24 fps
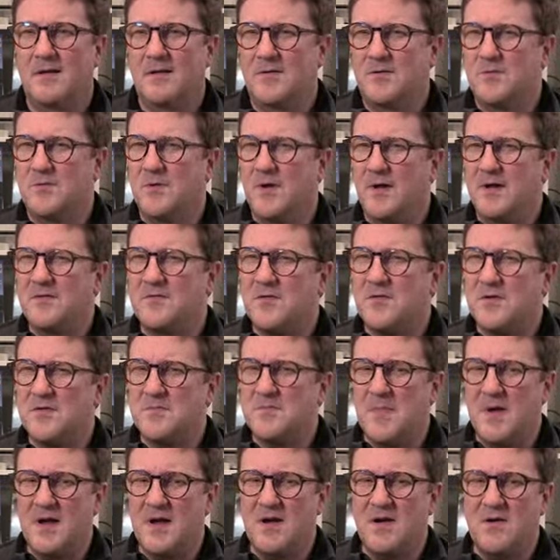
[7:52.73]
Do they trust
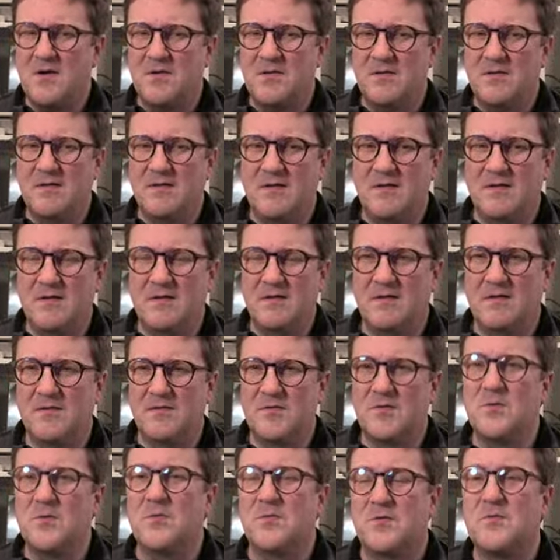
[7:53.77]
my code?
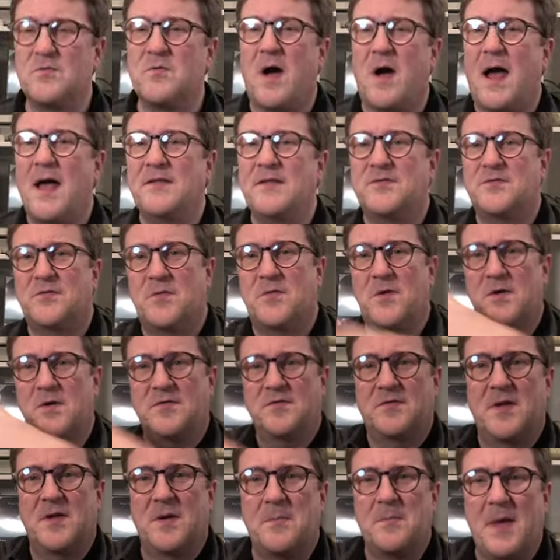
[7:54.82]
Do I
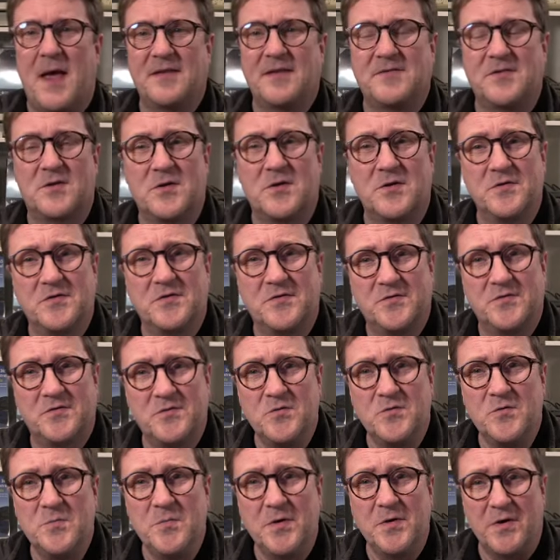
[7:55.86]
trust them as a
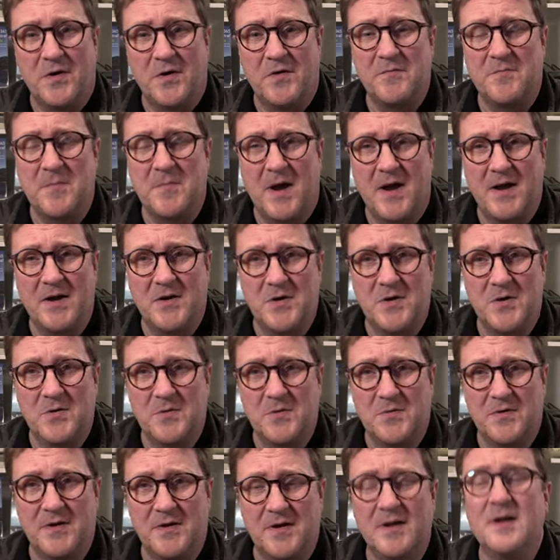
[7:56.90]
consumer of my
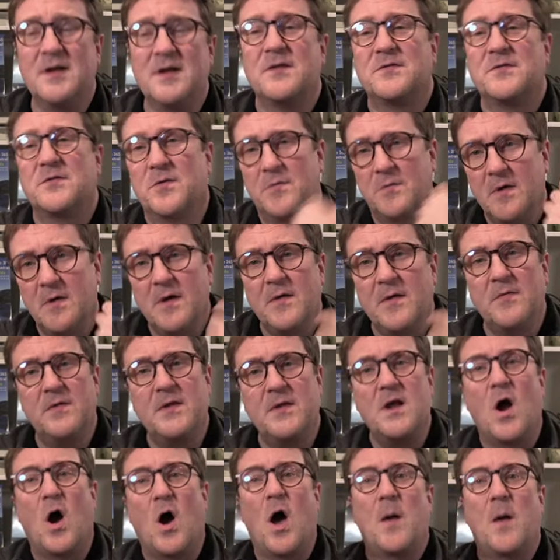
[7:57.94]
code? So
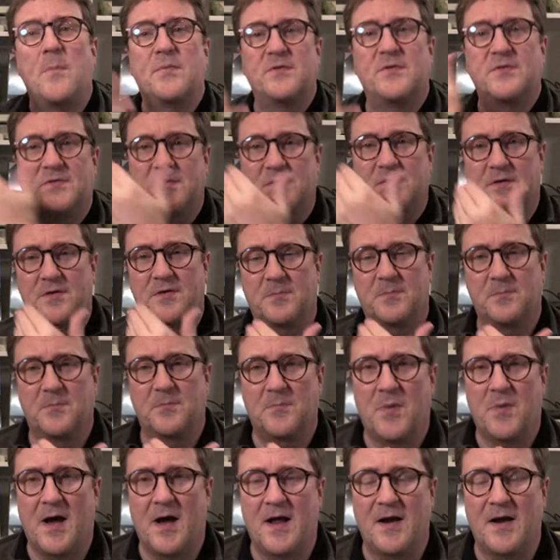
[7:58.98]
the opposite
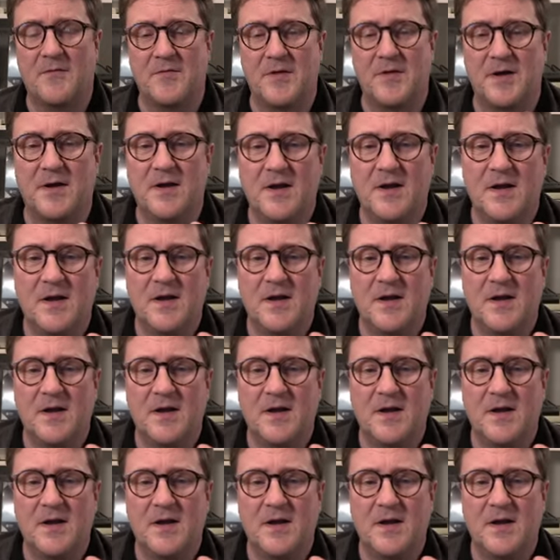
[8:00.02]
part of it.